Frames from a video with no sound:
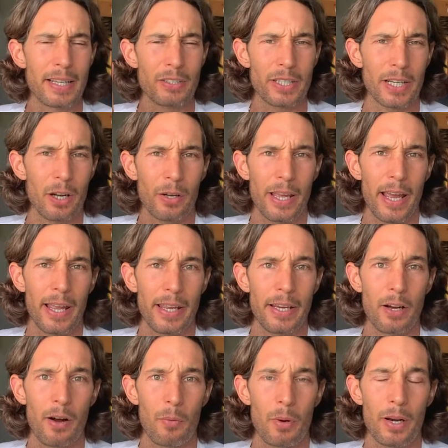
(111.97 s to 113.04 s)
I was like,
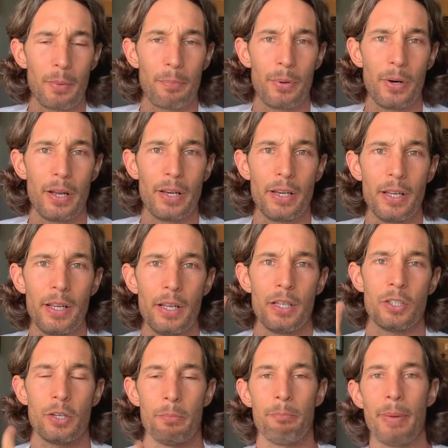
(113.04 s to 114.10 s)
okay, I want to put
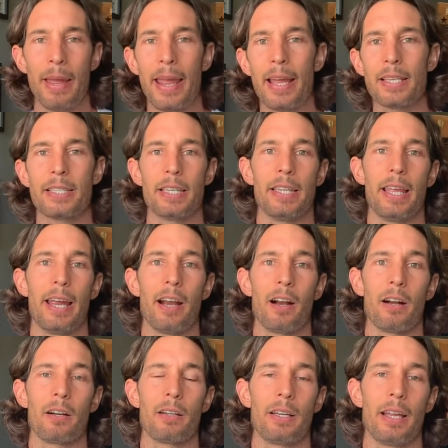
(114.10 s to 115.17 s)
some bands in
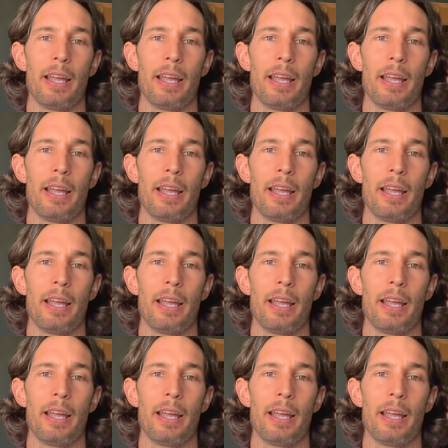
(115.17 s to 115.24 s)
there.